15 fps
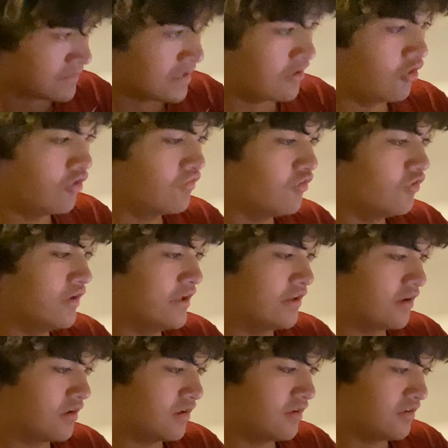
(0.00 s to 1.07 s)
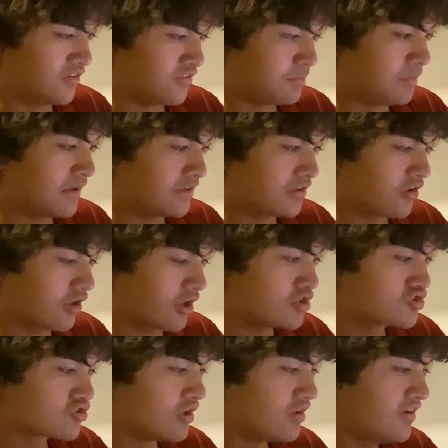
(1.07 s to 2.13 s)
oval and splatter art
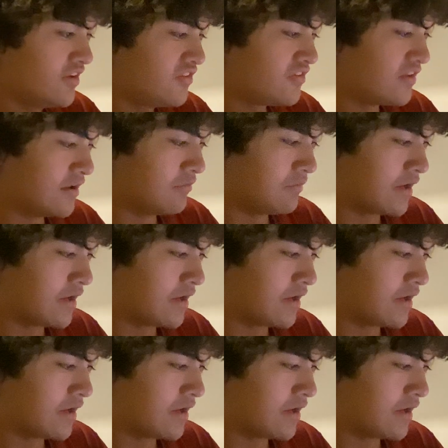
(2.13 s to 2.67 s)
drawings. And we